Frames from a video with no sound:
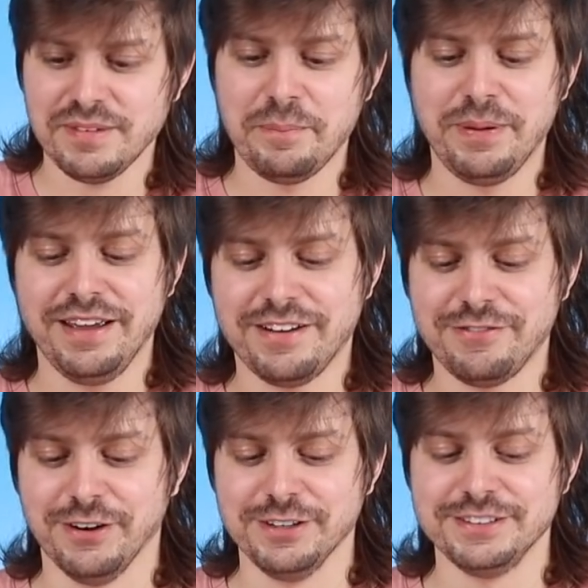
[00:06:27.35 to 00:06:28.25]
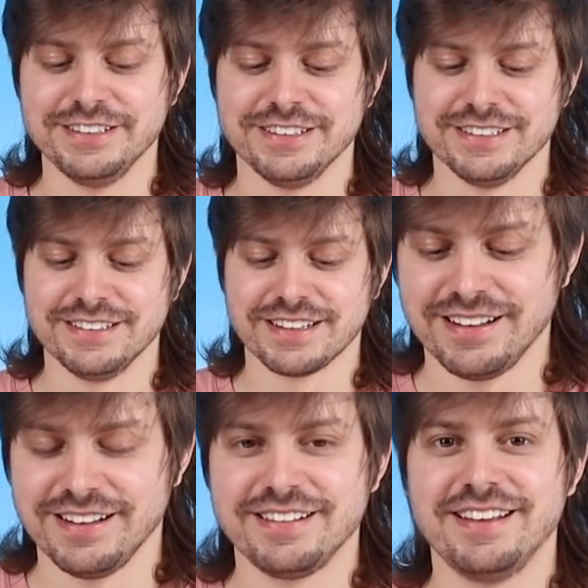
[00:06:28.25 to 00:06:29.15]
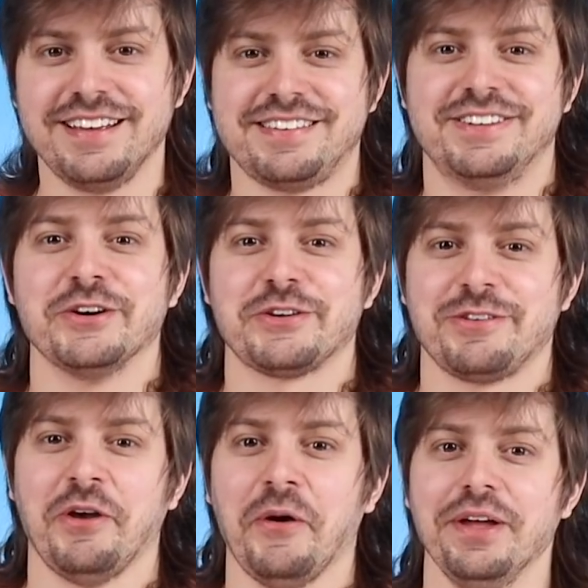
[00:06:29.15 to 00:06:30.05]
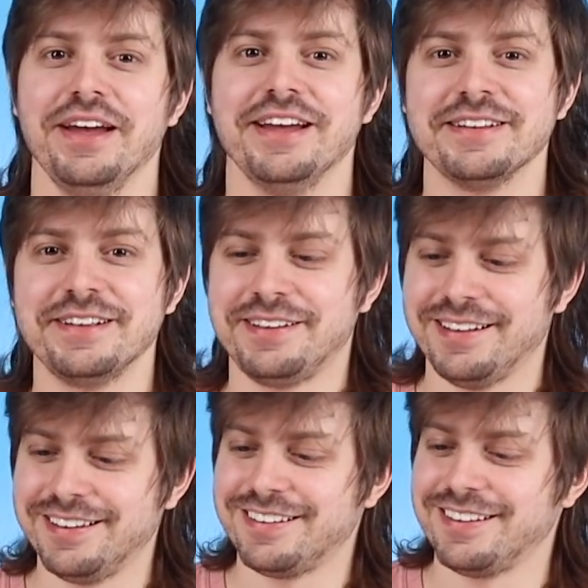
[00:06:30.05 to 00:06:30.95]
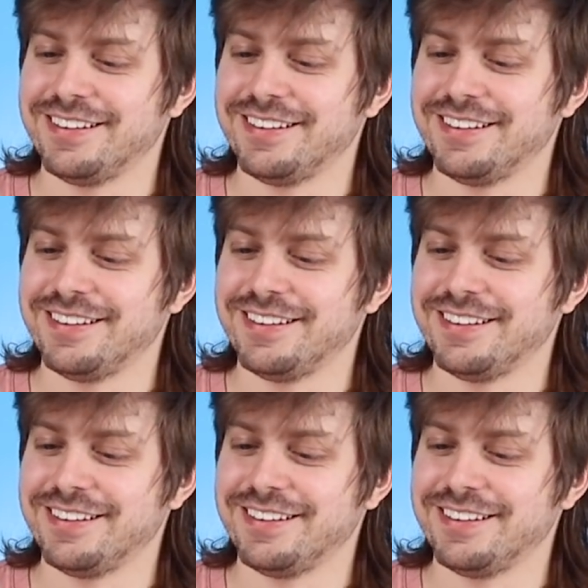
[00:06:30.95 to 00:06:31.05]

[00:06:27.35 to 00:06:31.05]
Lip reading: Pink fondant. This looks so, this